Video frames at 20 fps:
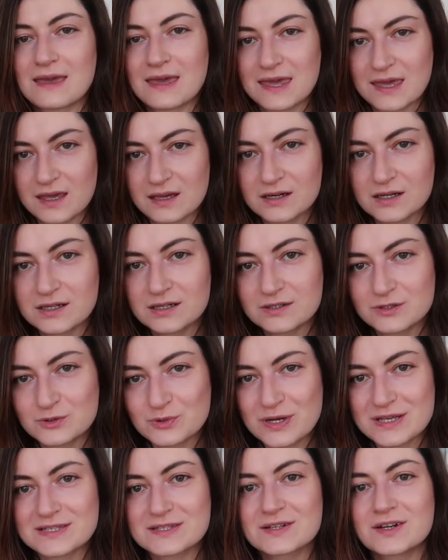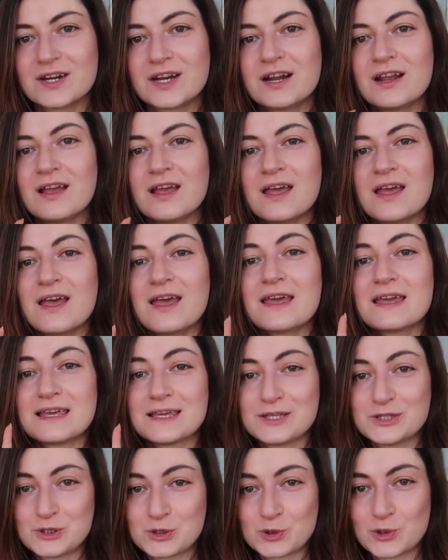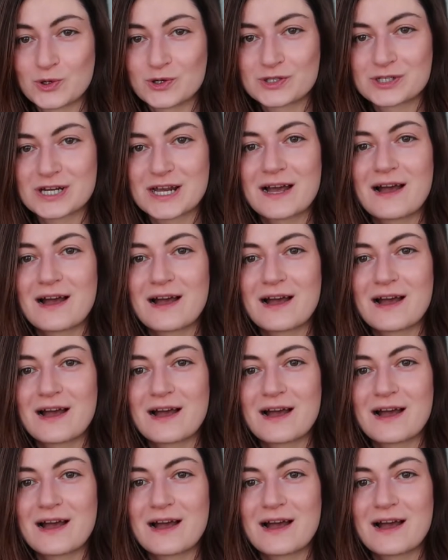hair dresser in Georgia.